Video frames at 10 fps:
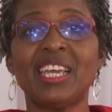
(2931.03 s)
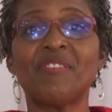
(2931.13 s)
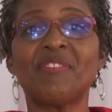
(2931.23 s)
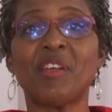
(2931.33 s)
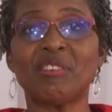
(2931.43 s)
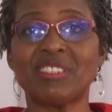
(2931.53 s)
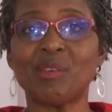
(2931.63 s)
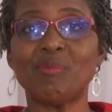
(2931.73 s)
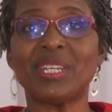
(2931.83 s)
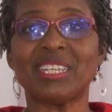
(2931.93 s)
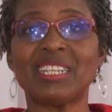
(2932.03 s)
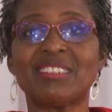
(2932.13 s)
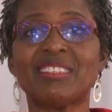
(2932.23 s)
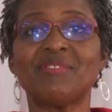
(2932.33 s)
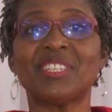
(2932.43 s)
If there isn't a mental health
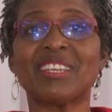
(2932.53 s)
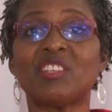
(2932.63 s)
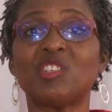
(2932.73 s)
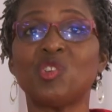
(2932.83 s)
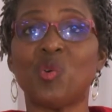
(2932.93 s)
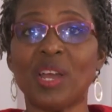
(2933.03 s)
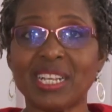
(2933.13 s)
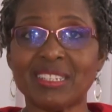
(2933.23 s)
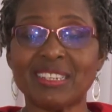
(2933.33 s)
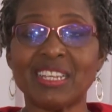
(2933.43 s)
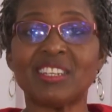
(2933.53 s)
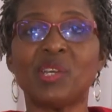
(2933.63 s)
service at your health center,